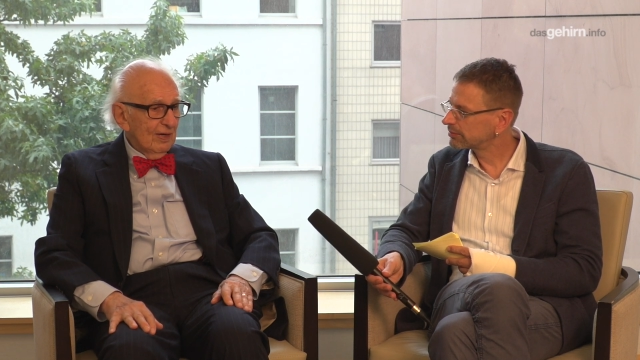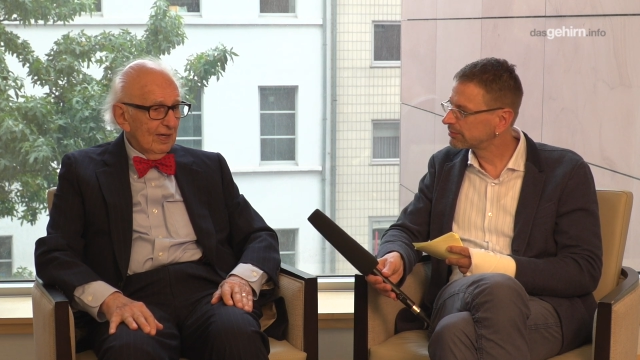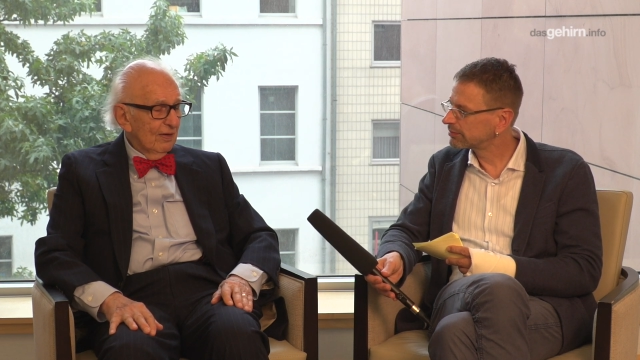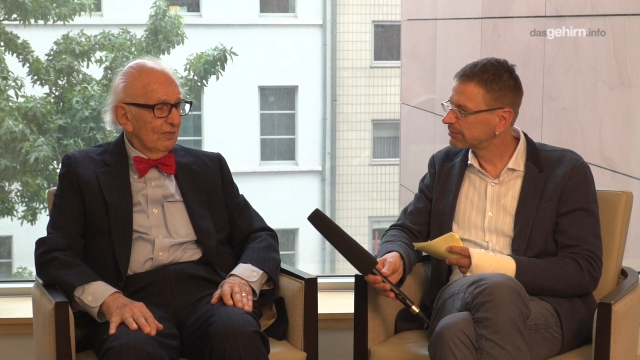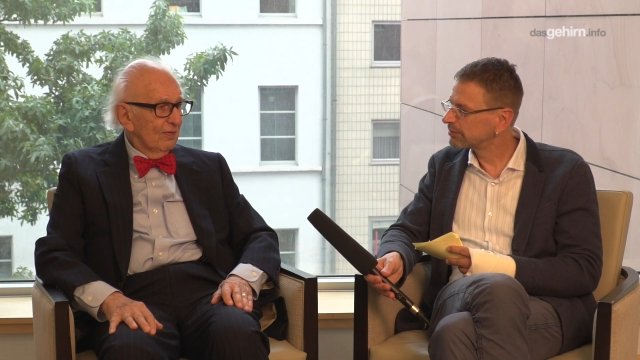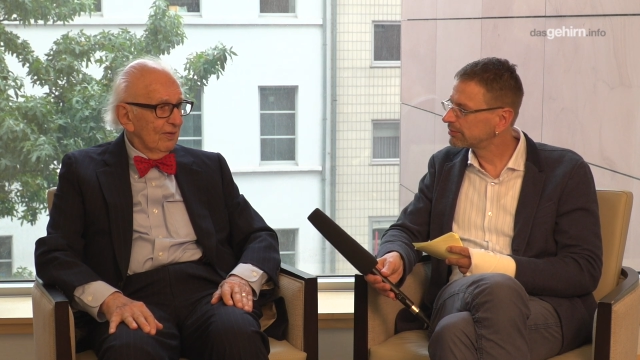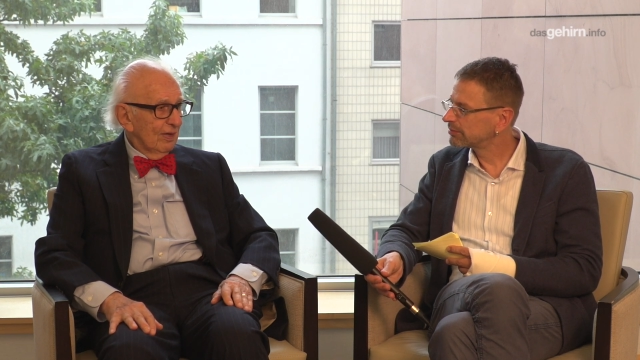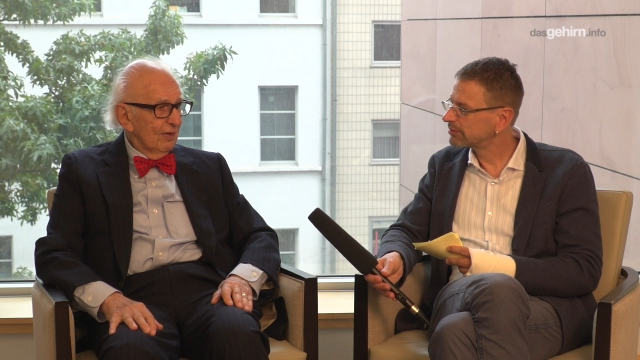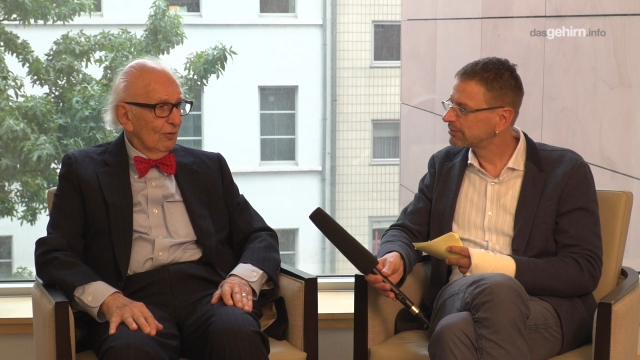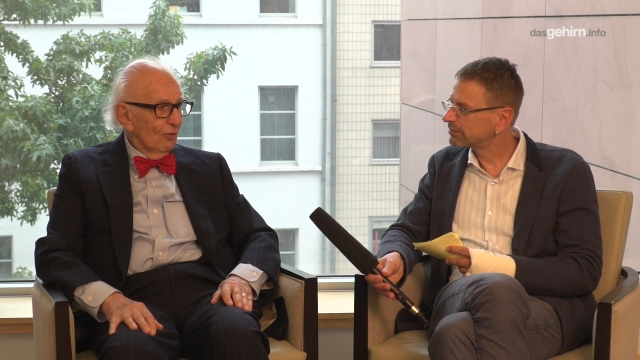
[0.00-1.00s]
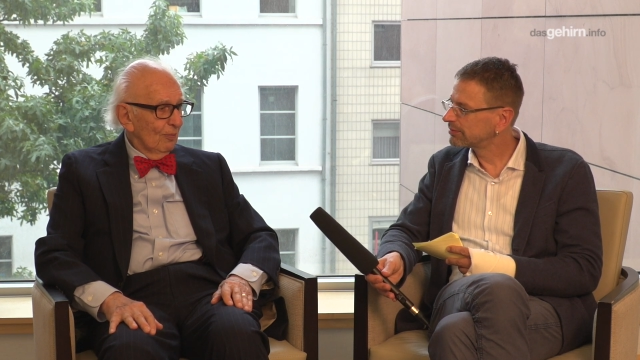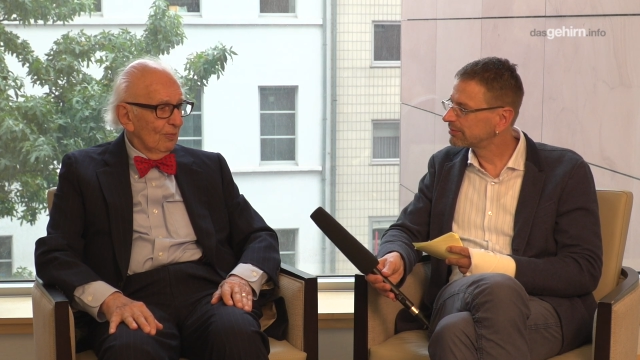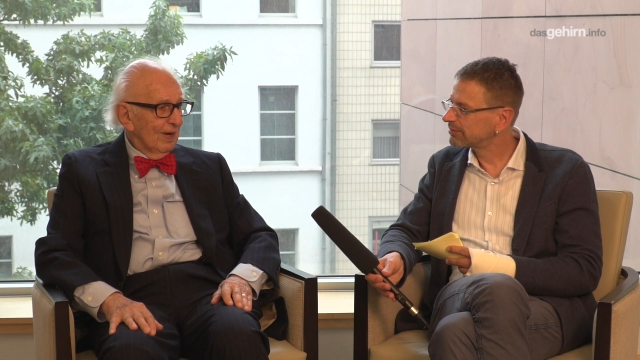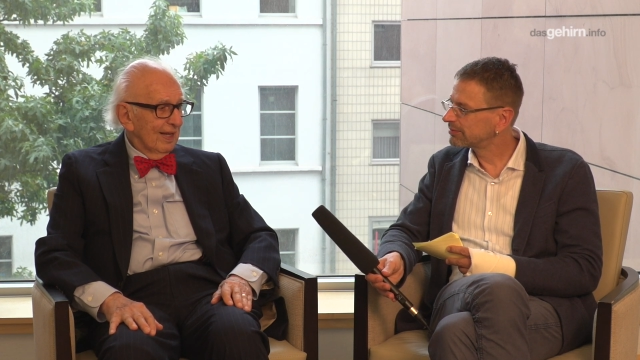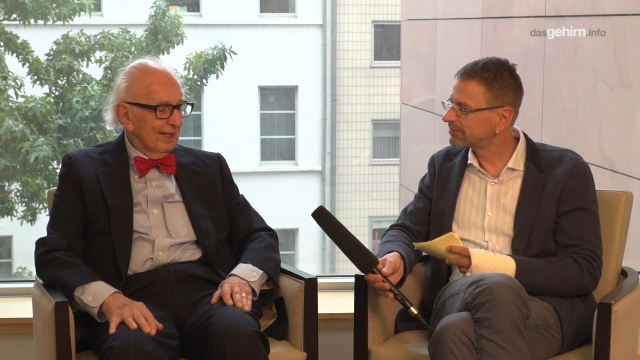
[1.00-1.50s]
Speaker 1: Having lived in
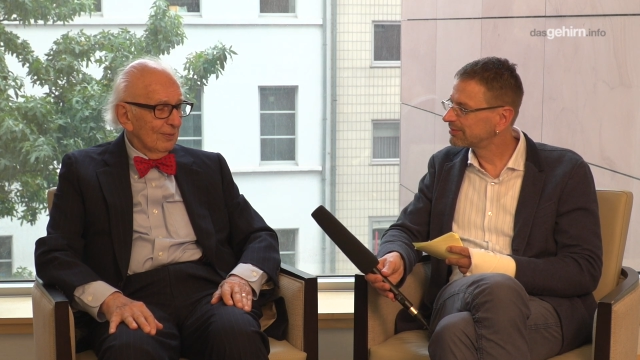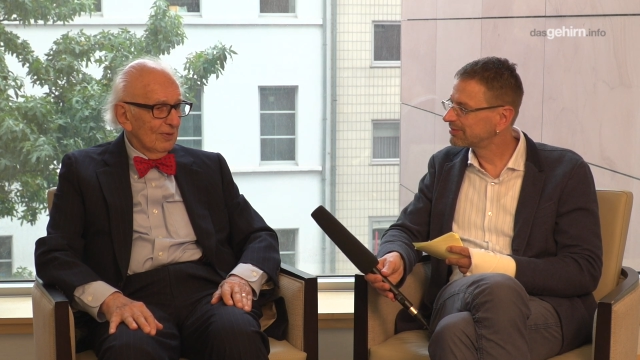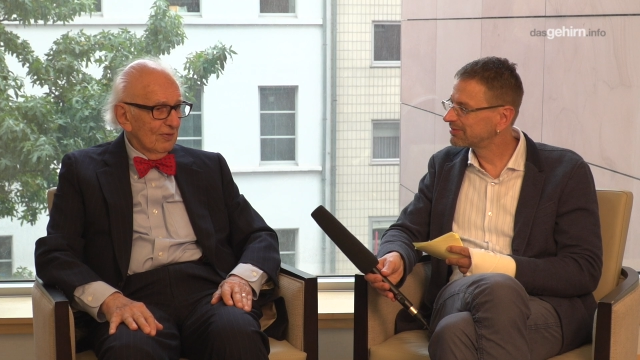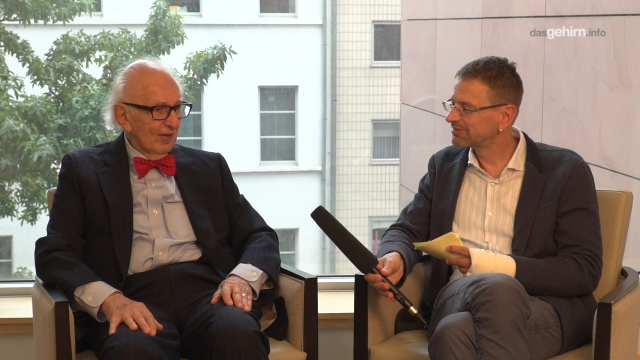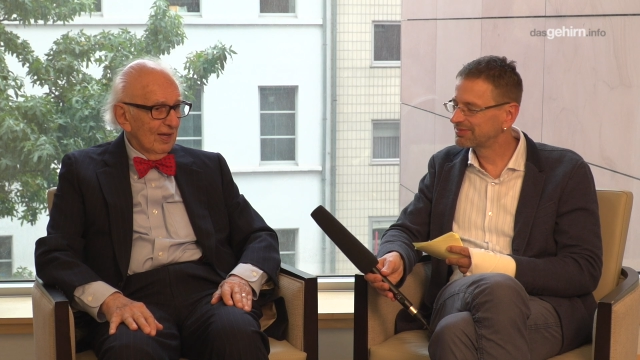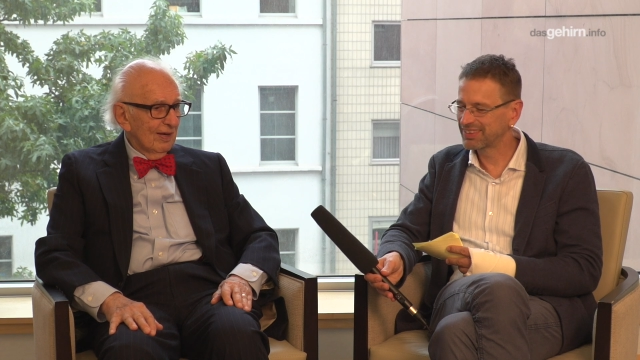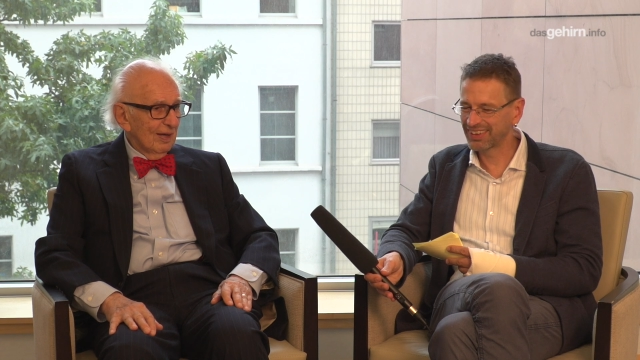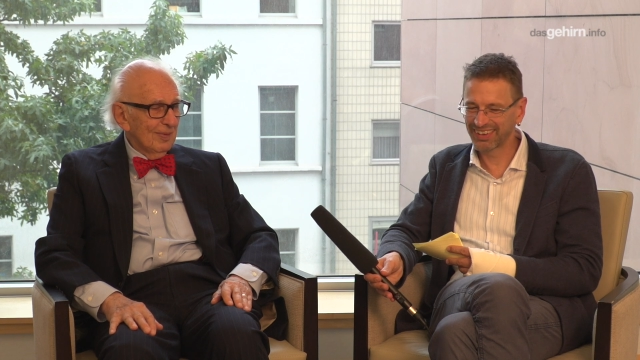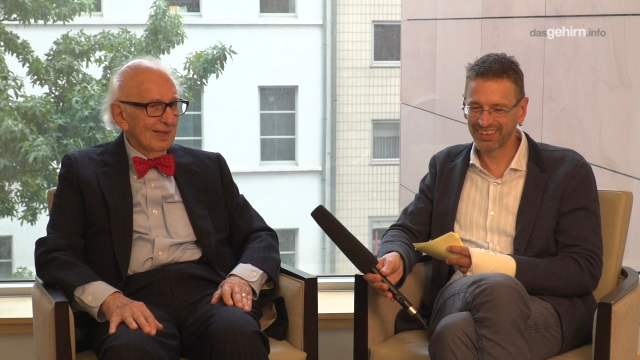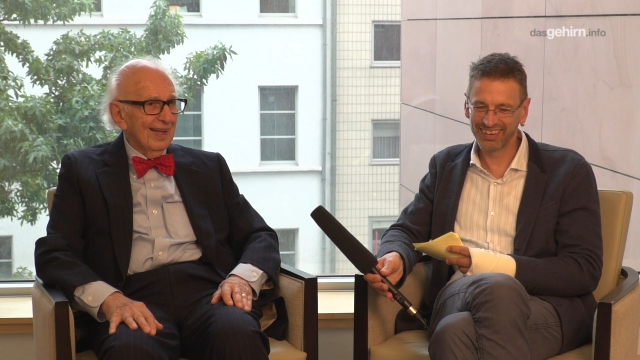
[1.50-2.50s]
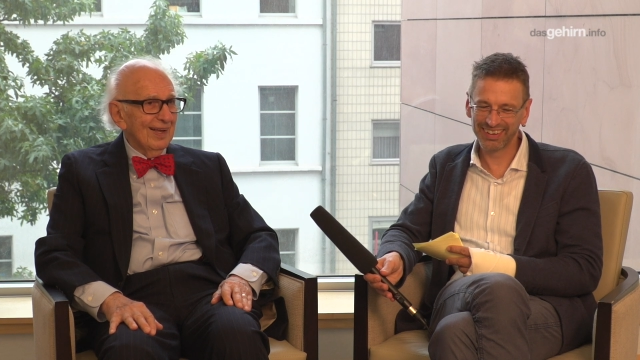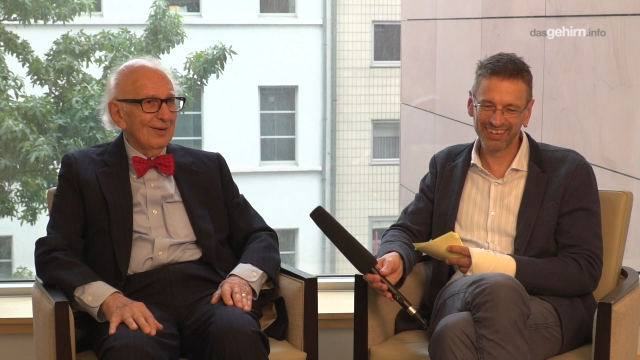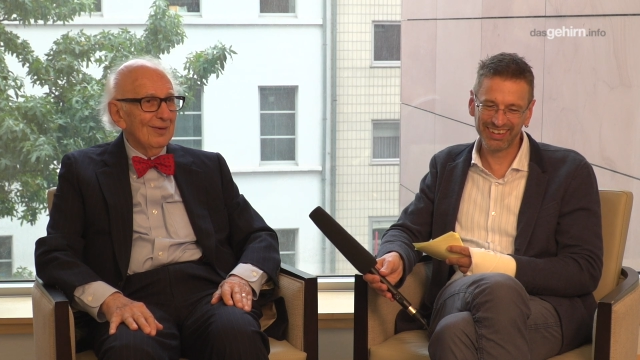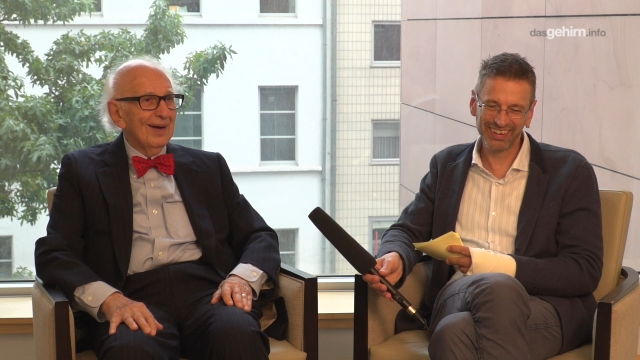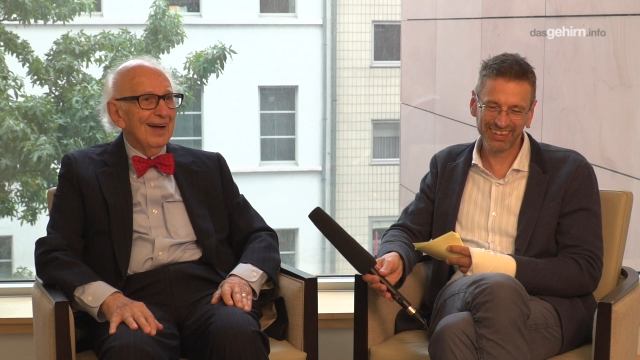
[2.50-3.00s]
Europe when Hitler was here, let me tell
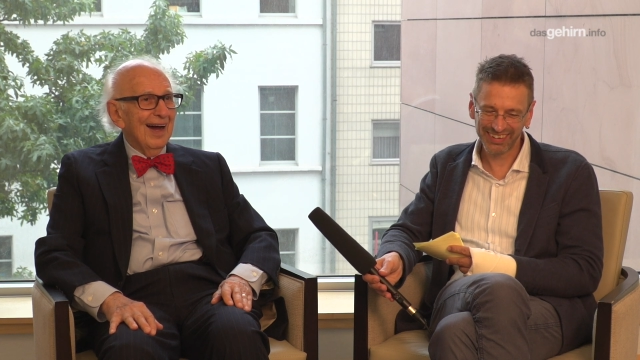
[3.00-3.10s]
you,